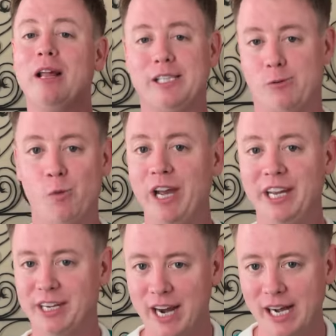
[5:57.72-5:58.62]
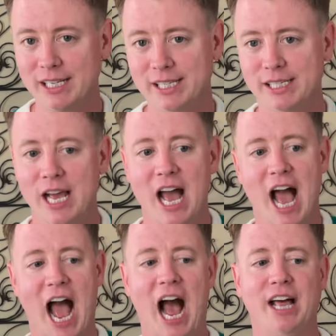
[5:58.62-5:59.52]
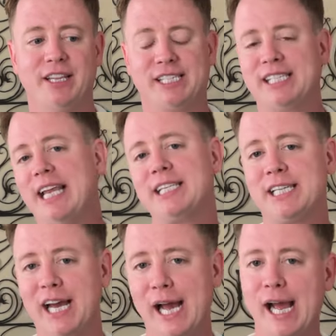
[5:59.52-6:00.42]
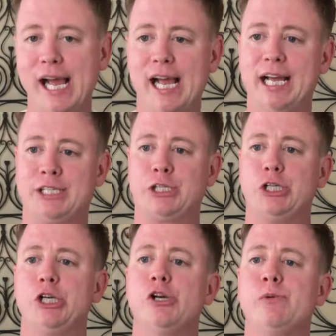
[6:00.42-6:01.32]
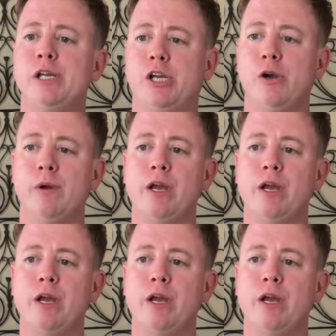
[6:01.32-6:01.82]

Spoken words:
its weirdness, at the center is an ooey-gooey,